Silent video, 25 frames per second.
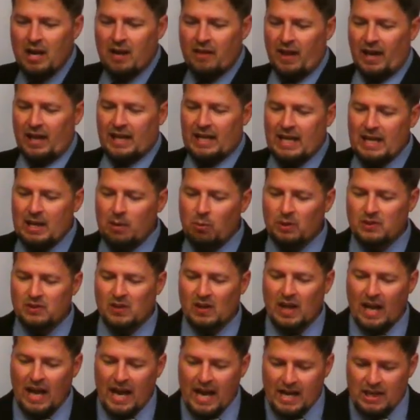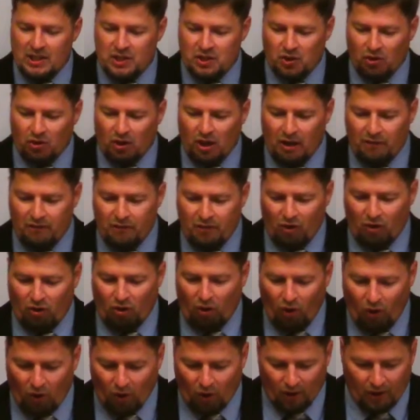that he was an angel of the
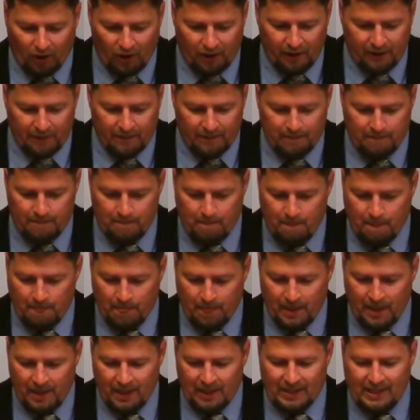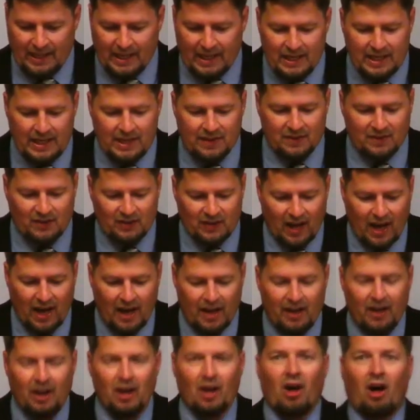Lord, Gideon
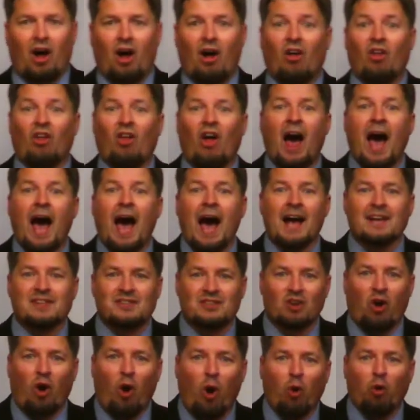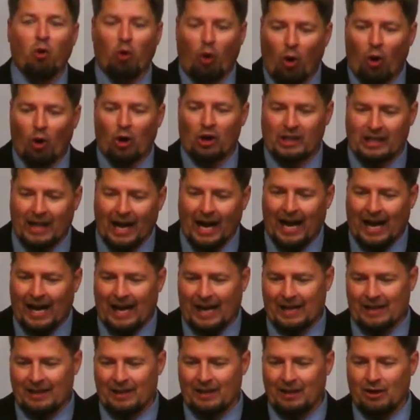said, Alas, O Lord
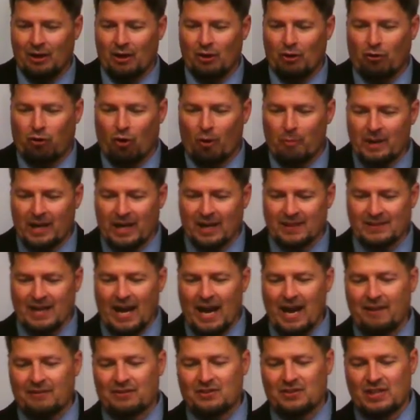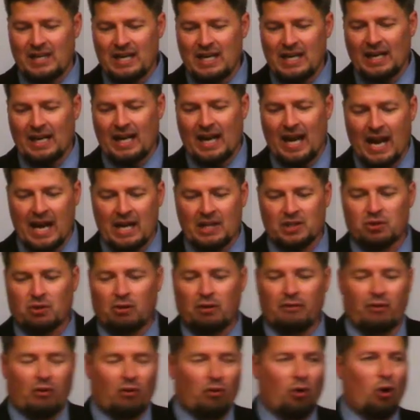God, for because I have seen an angel
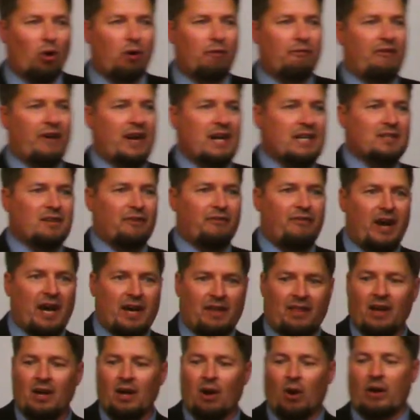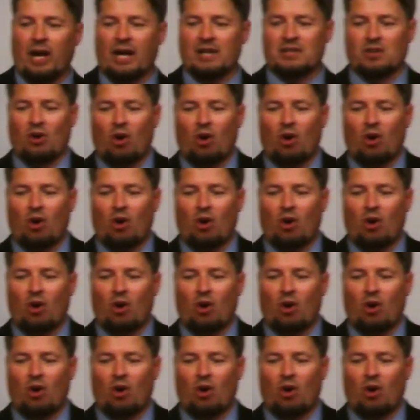of the Lord face to face. Okay, so